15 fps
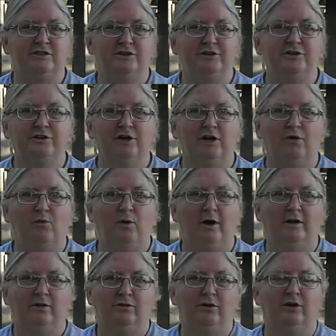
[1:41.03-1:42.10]
So you're going to want
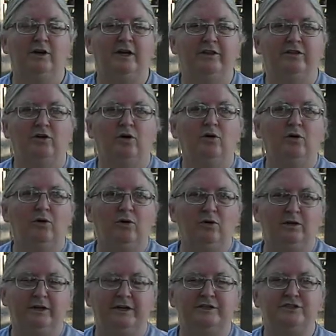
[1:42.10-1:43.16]
to look at the
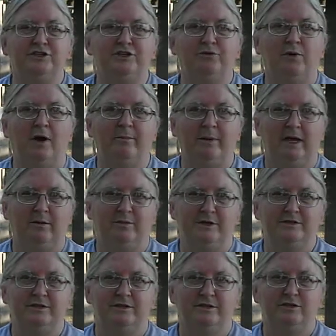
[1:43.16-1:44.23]
earliest you want babies
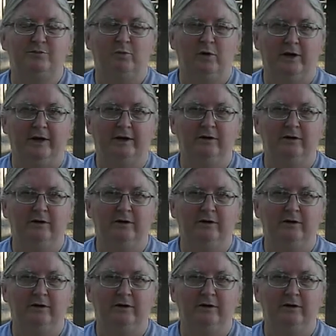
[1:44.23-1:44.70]
in the spring,